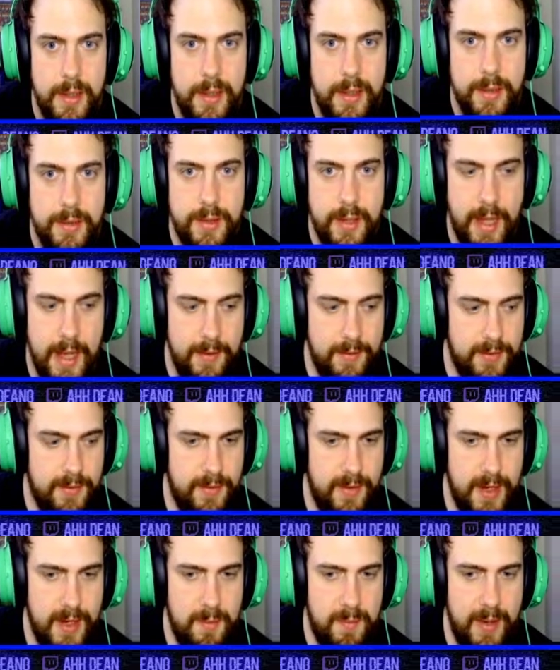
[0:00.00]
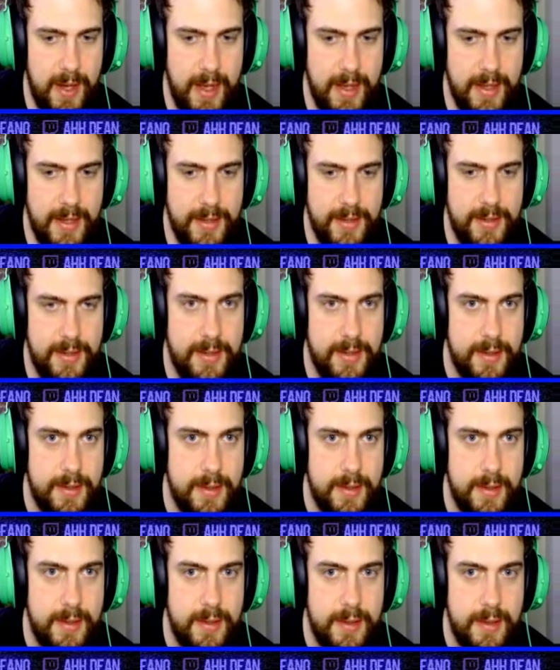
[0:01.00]
So they have to really play out this
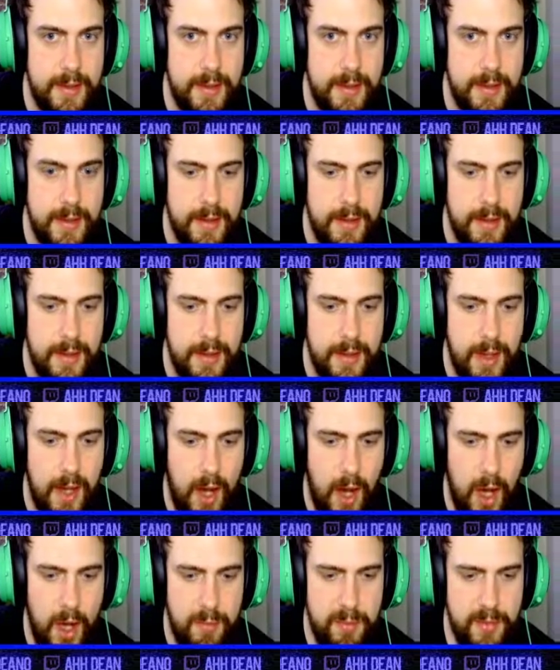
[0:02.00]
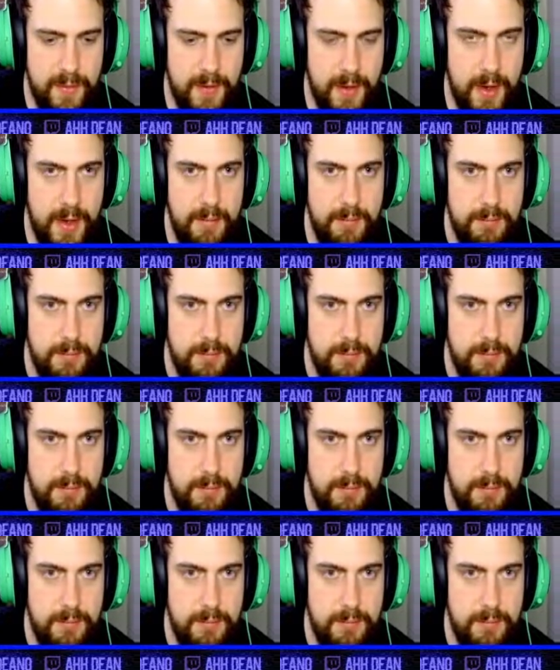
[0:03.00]
Harpy, right?